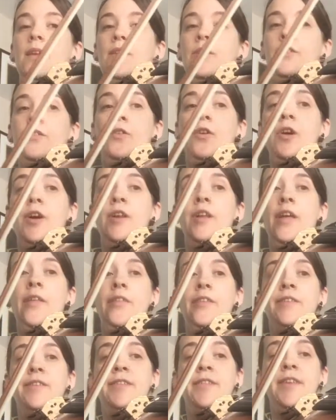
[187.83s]
got another
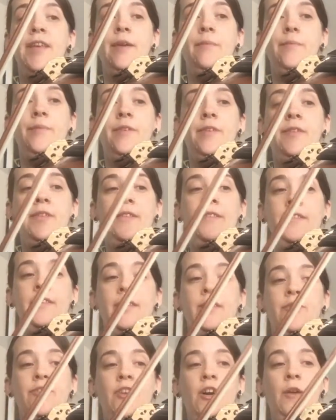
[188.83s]
skip to the
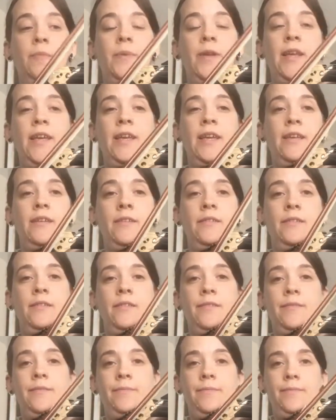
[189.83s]
C sharp and E,
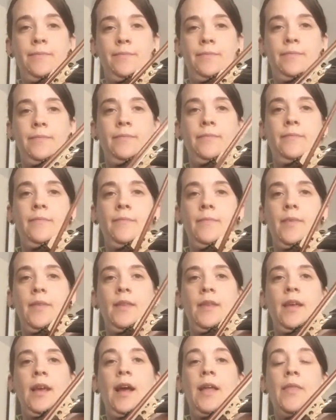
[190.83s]

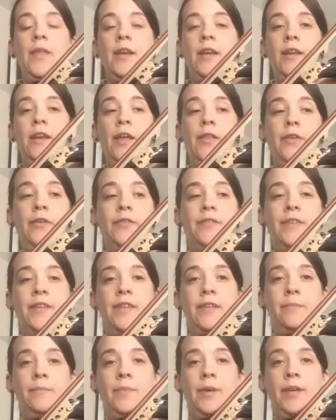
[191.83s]
and then another D
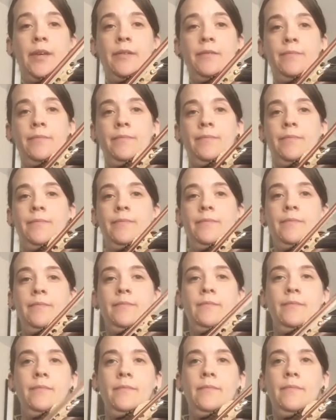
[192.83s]
and B,
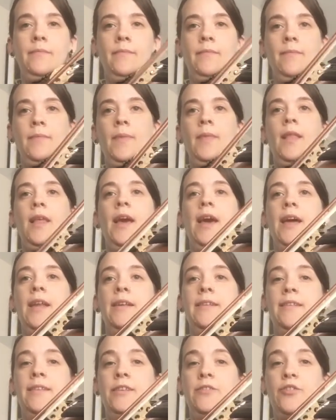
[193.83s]
and a
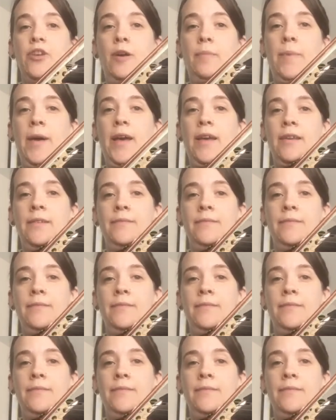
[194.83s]
C sharp A.